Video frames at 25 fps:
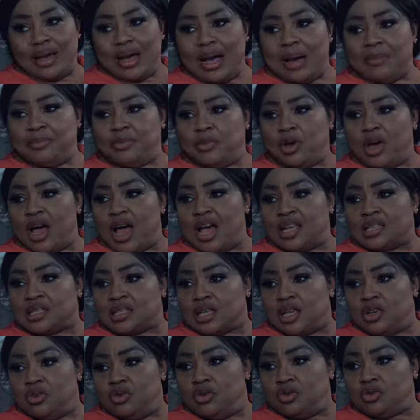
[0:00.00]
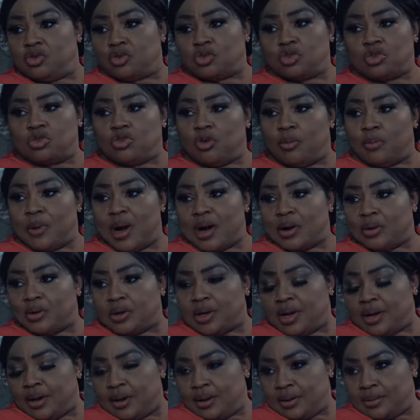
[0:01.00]
I'm not asking you to turn your back on
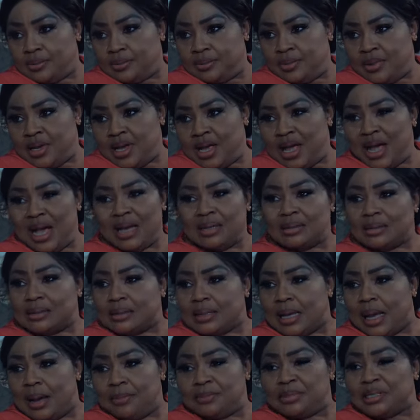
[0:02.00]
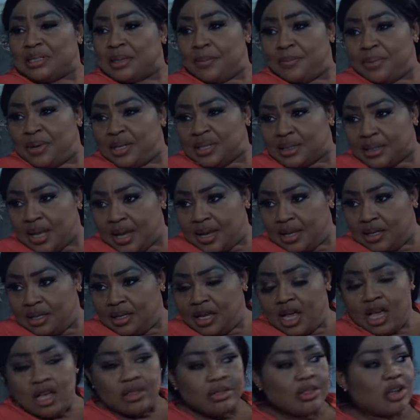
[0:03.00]
her. I'm simply
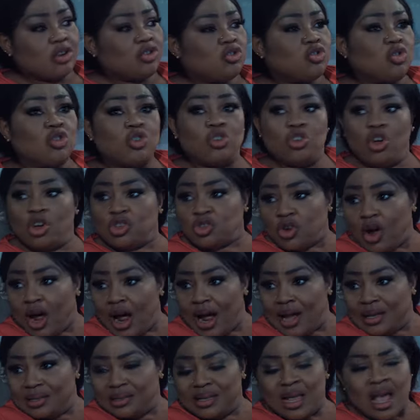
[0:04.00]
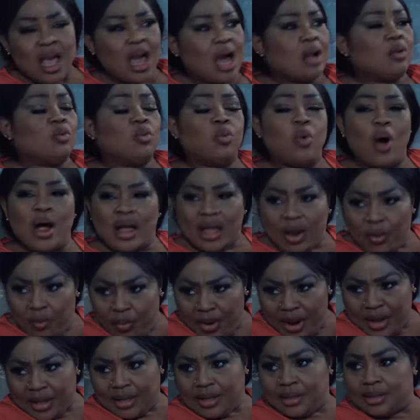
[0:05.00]
saying that you should close your eyes and walk
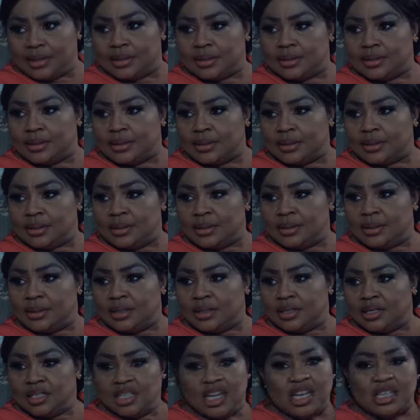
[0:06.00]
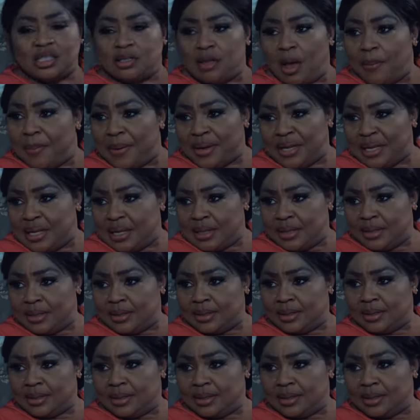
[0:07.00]
away. She's nobody.